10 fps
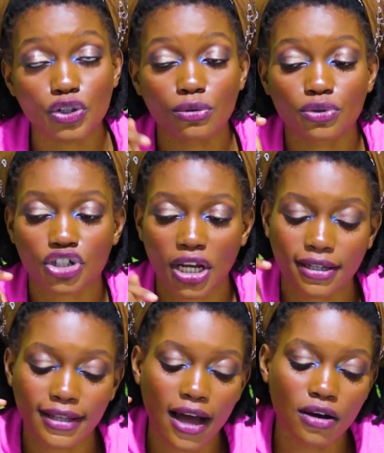to
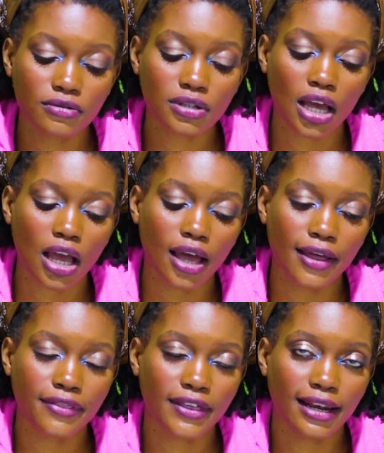check down
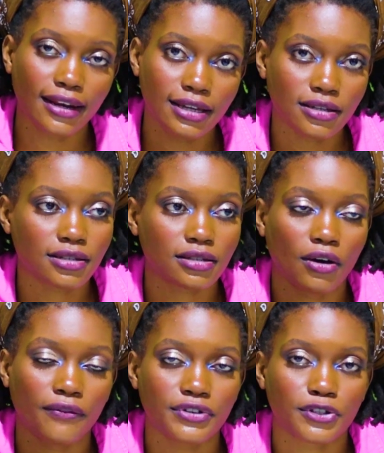the links
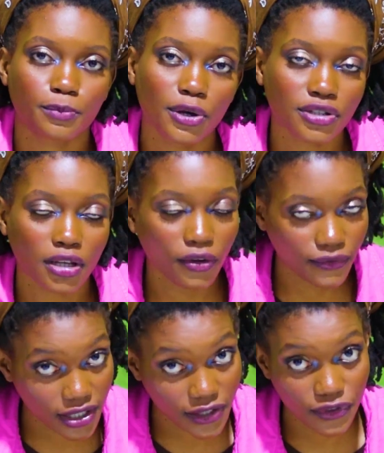of the sponsor
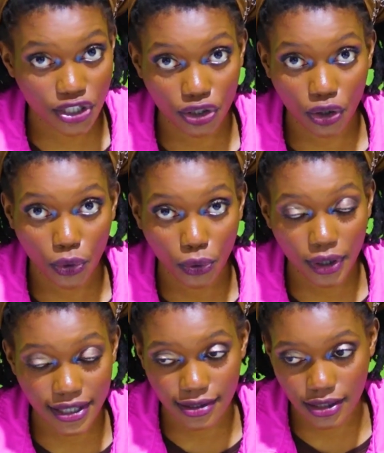of this video,
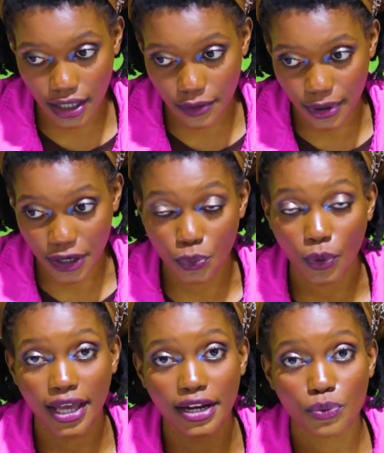who is Sticky Bun
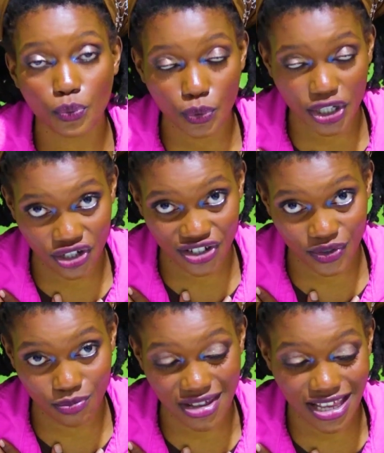Weird, which
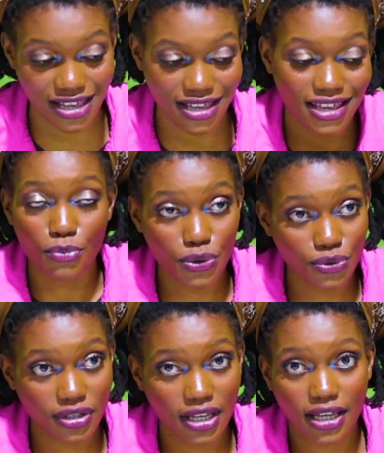is me,
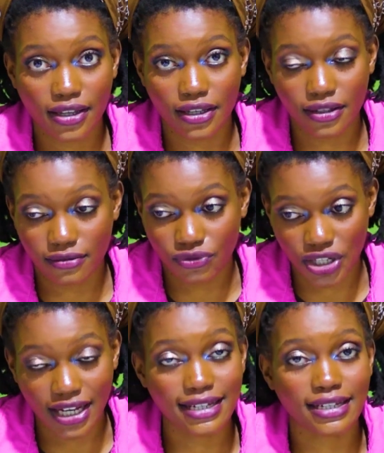music,
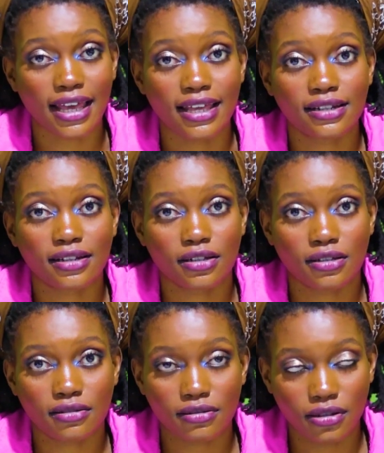gelatin,
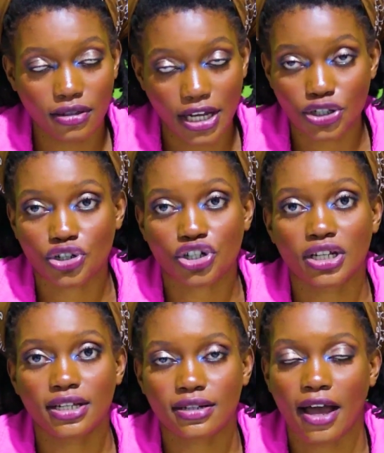natural
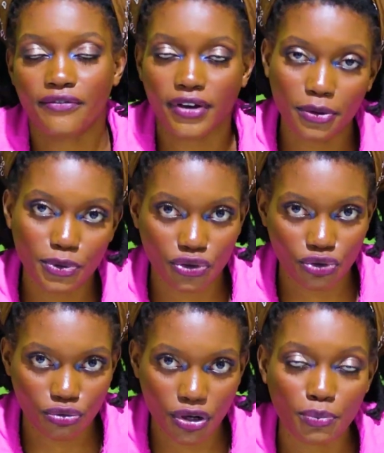sheet, available to
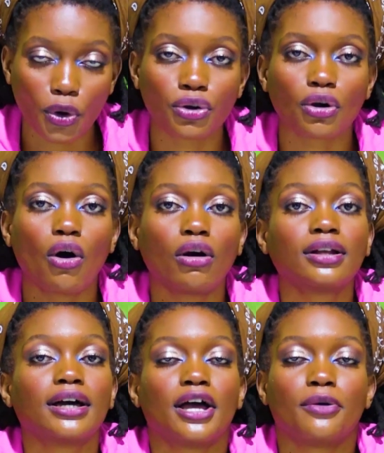stream on
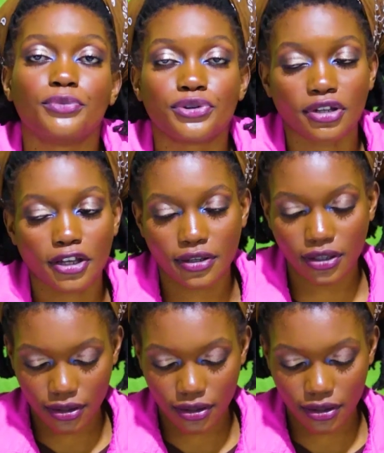all music